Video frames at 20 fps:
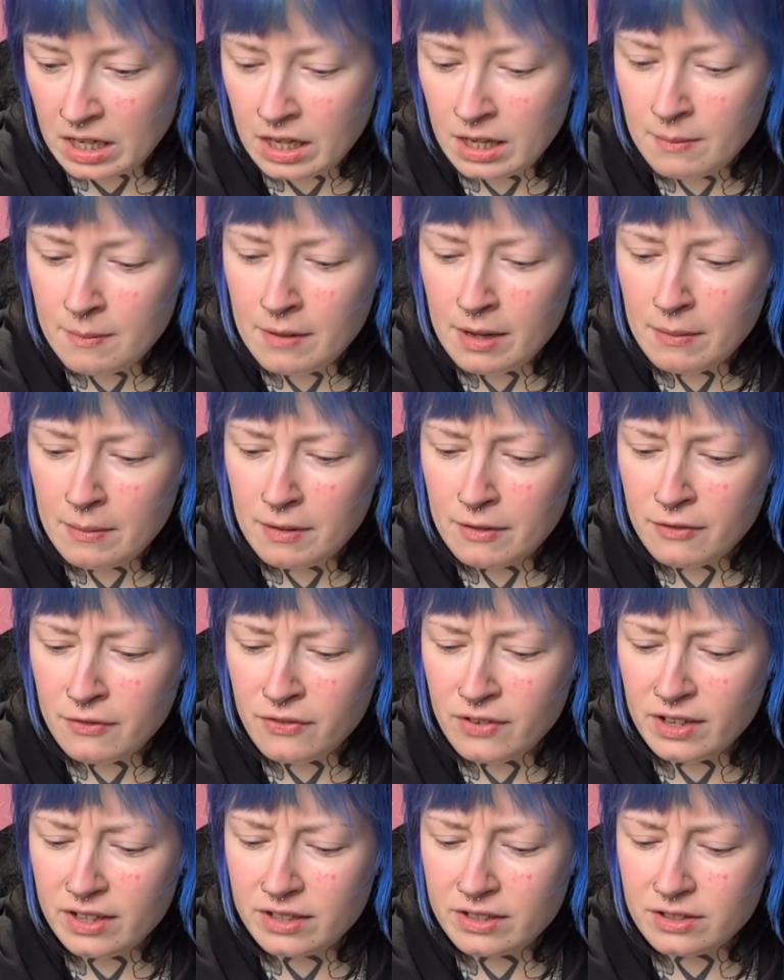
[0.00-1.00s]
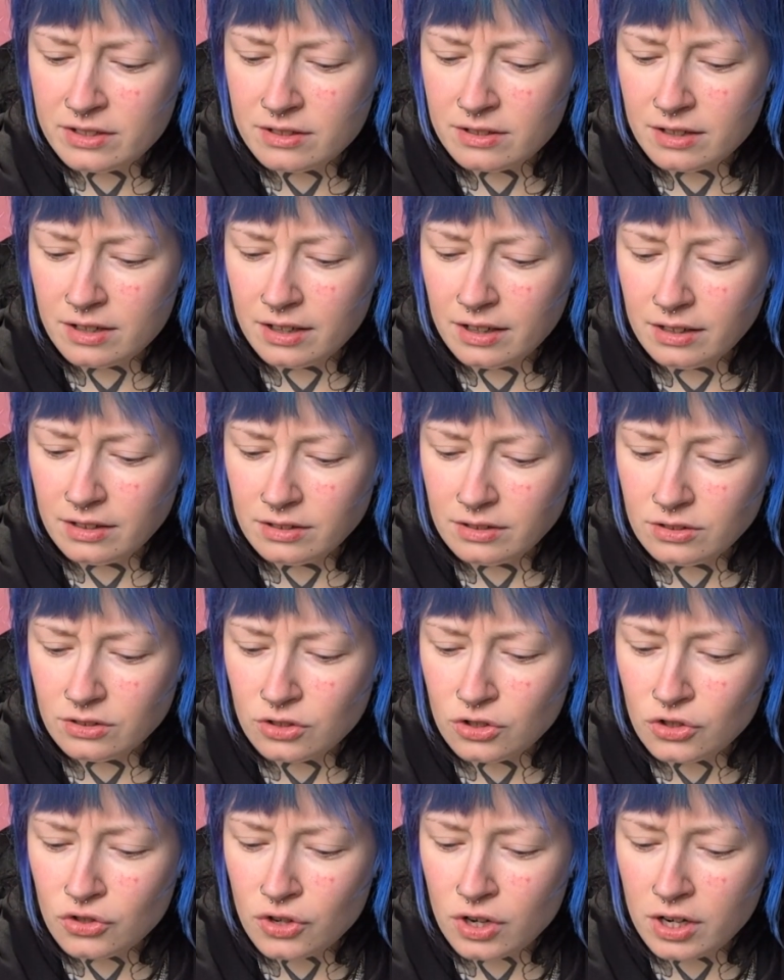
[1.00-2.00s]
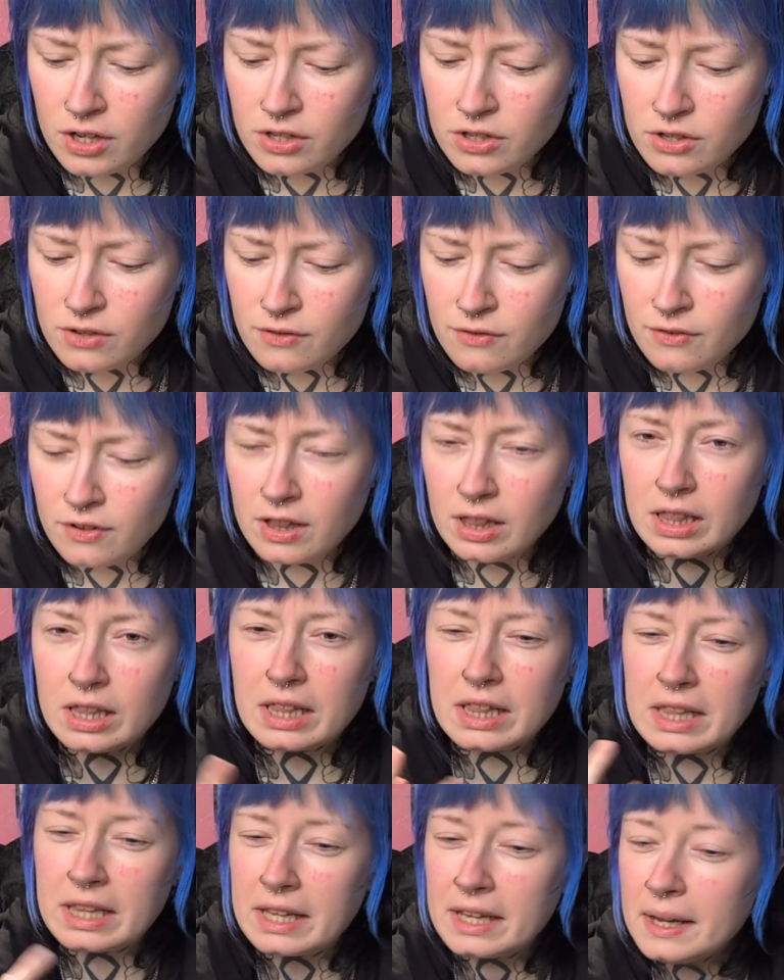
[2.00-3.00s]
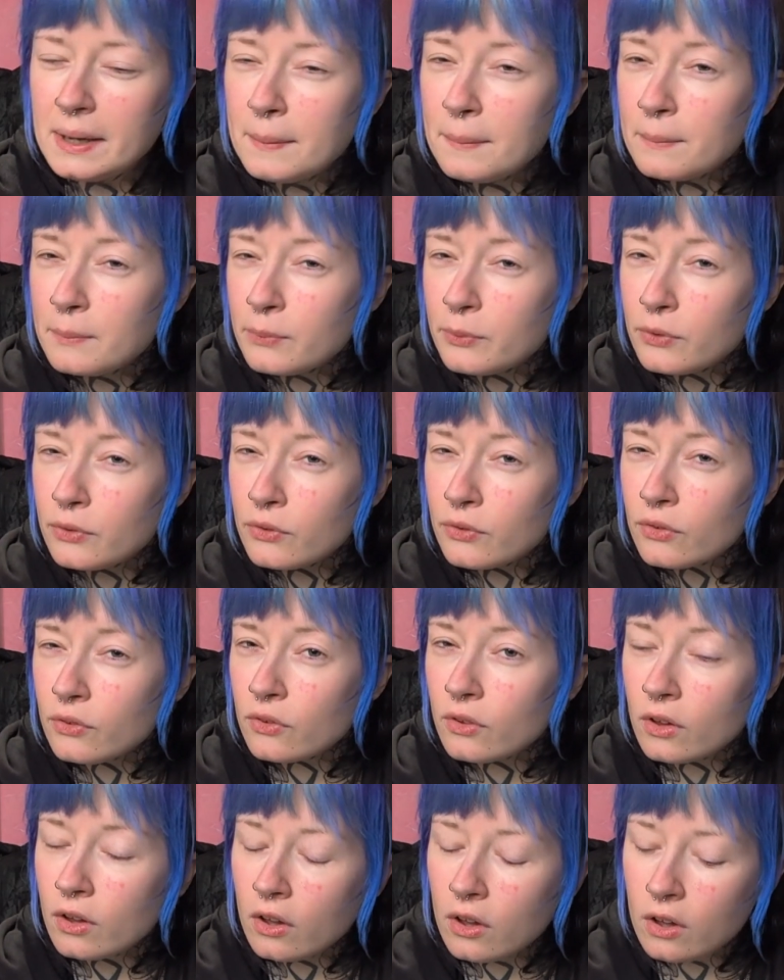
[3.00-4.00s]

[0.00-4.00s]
It may be feast and stranger for the lips.